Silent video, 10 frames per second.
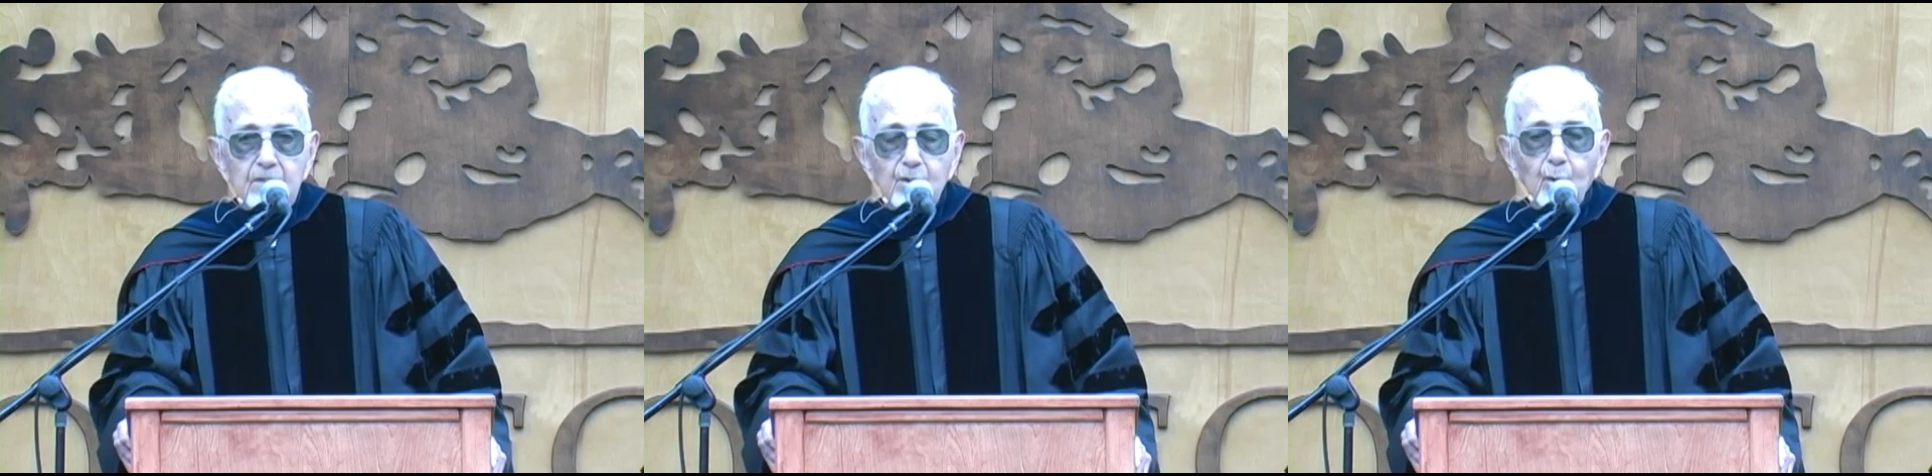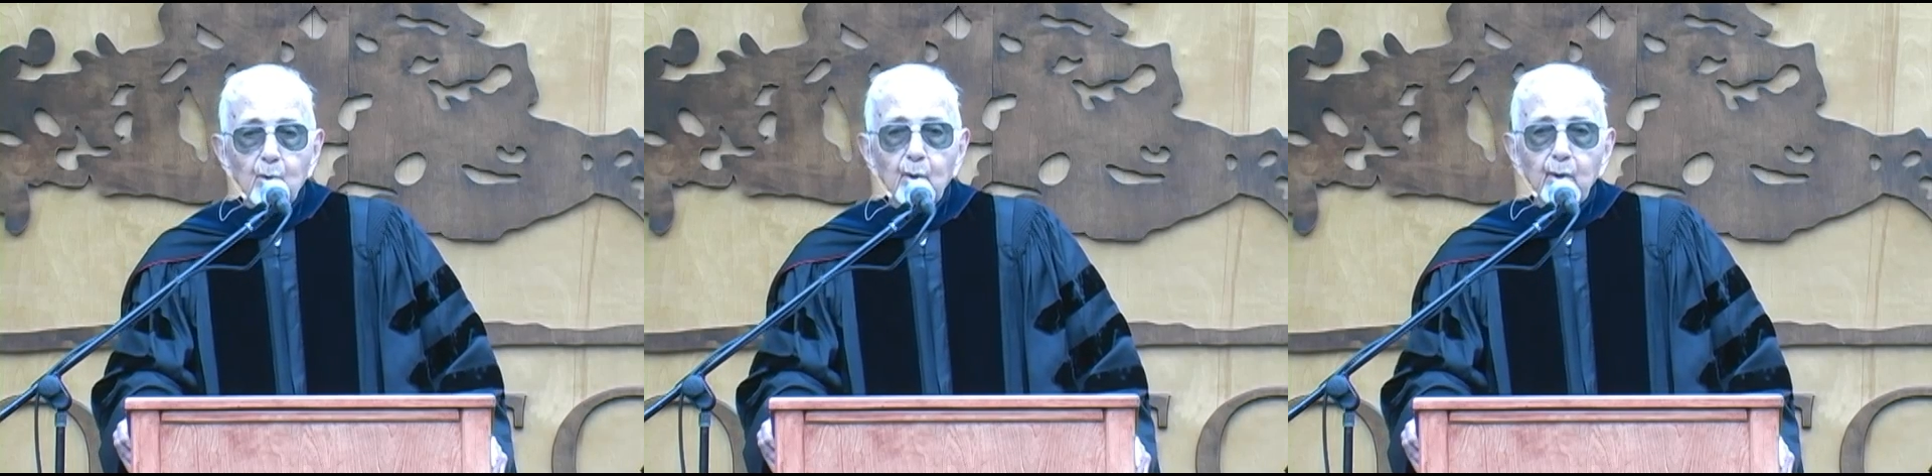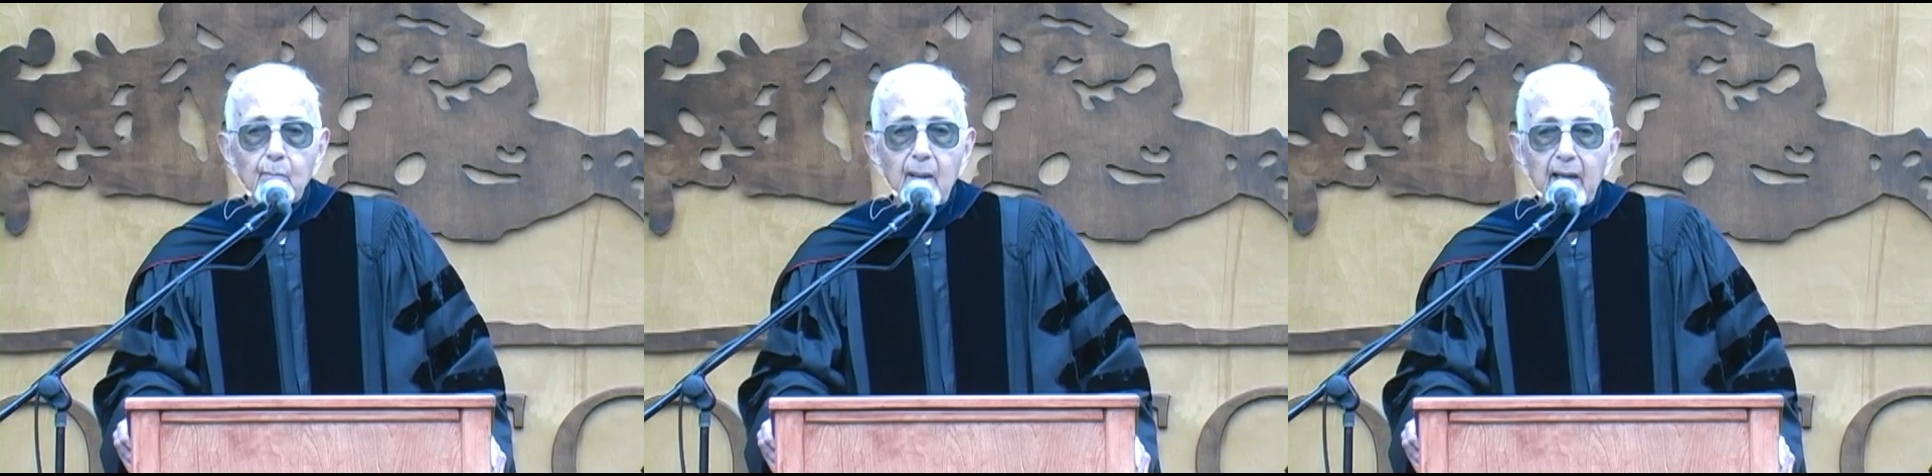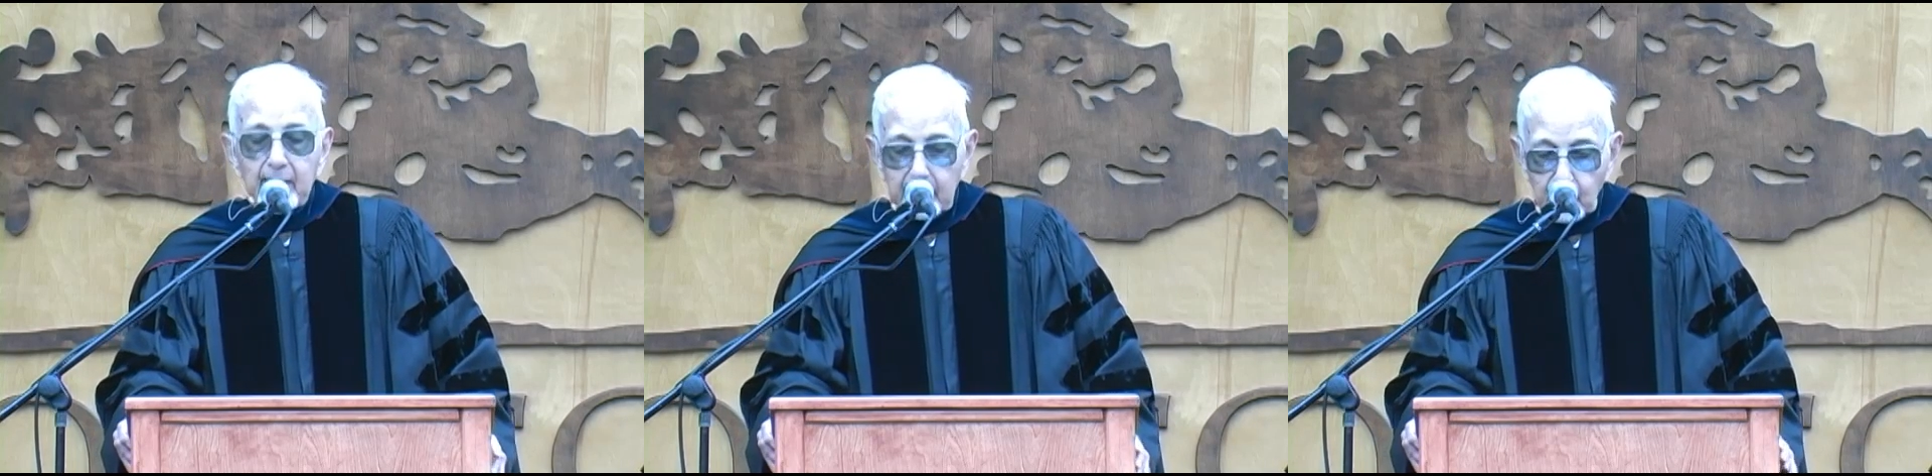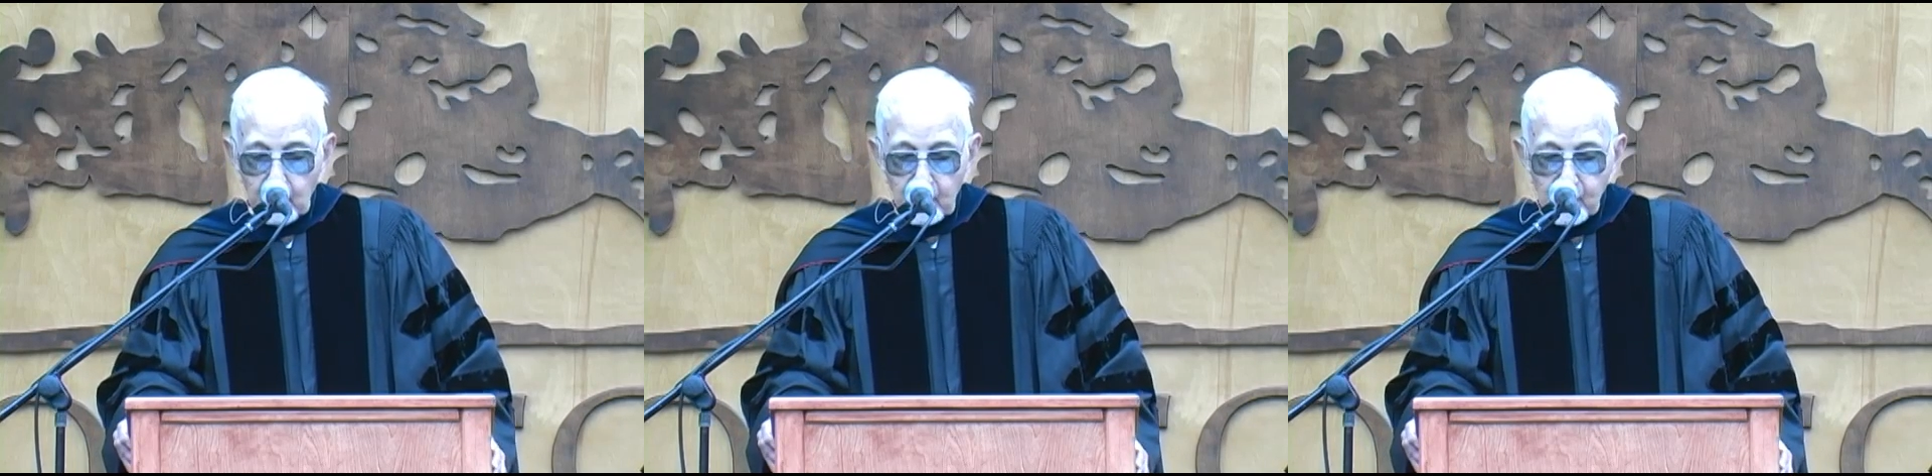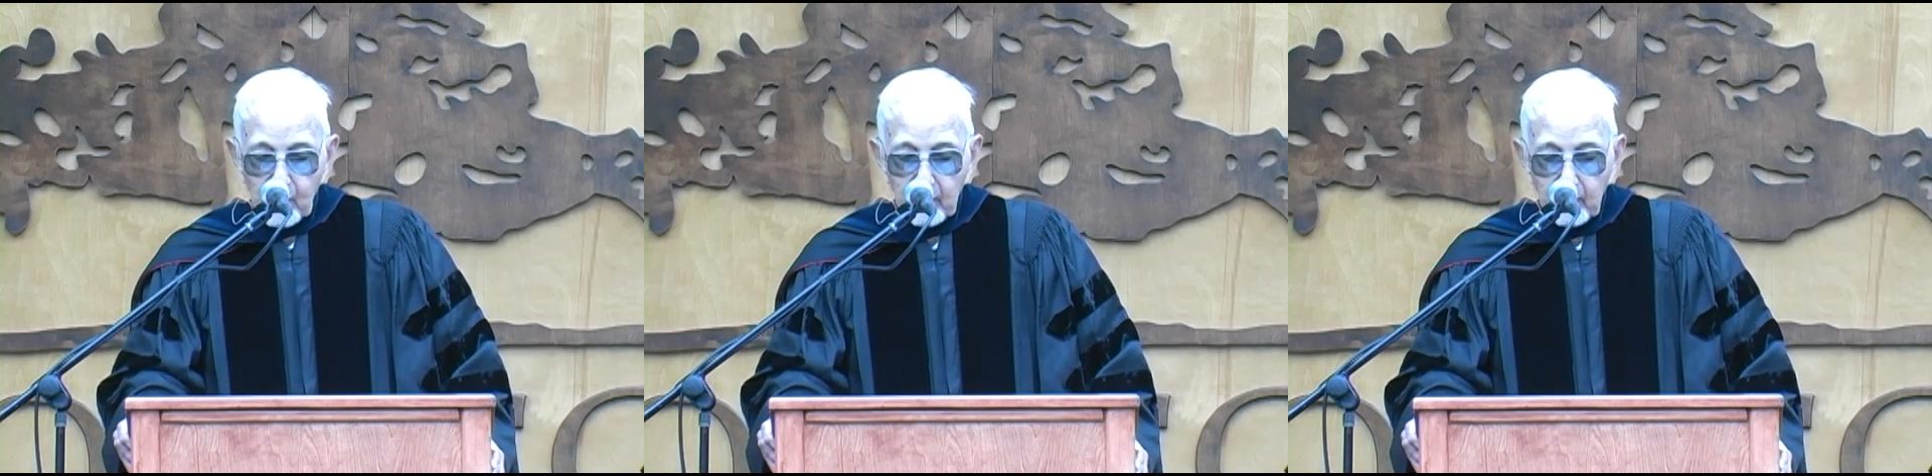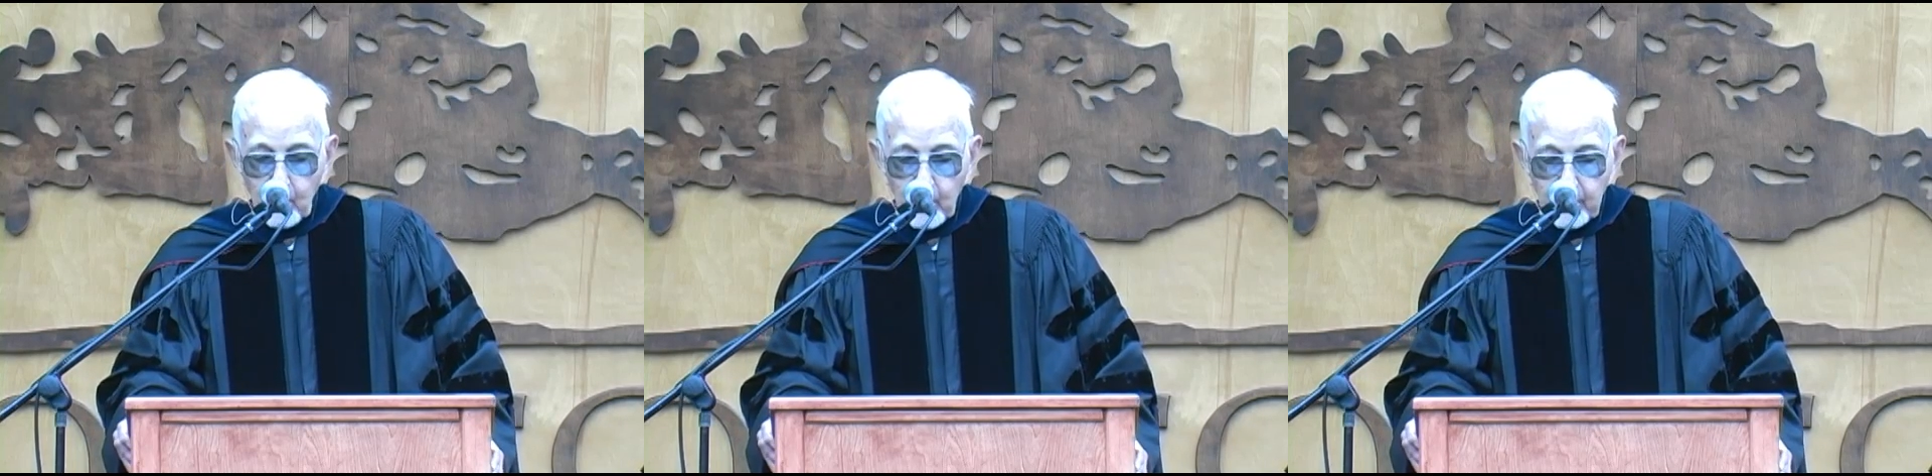So, good or bad, I'm going to share
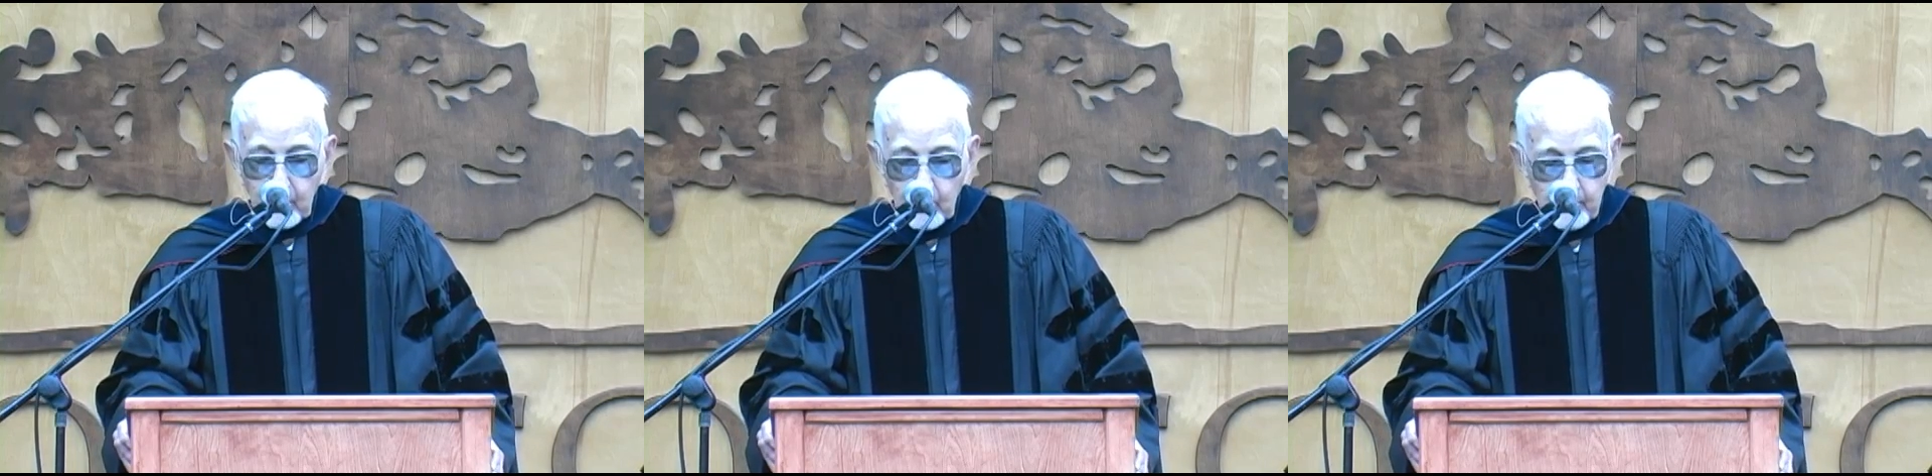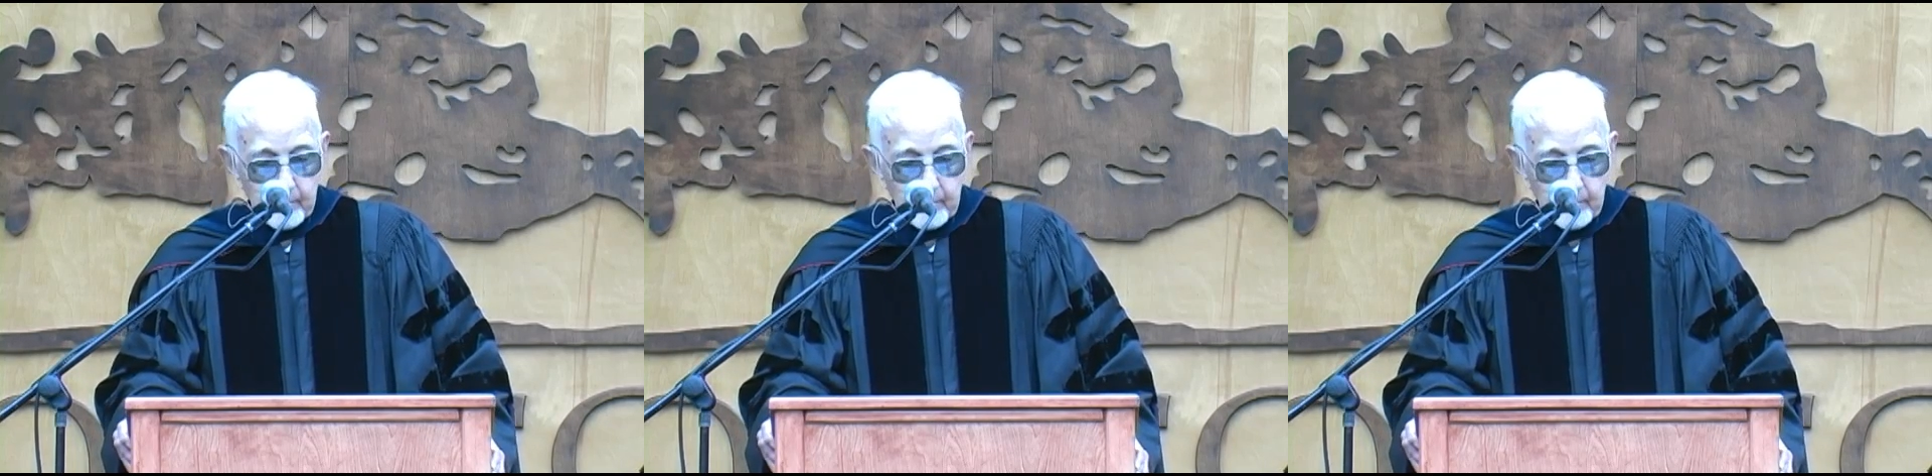them with you.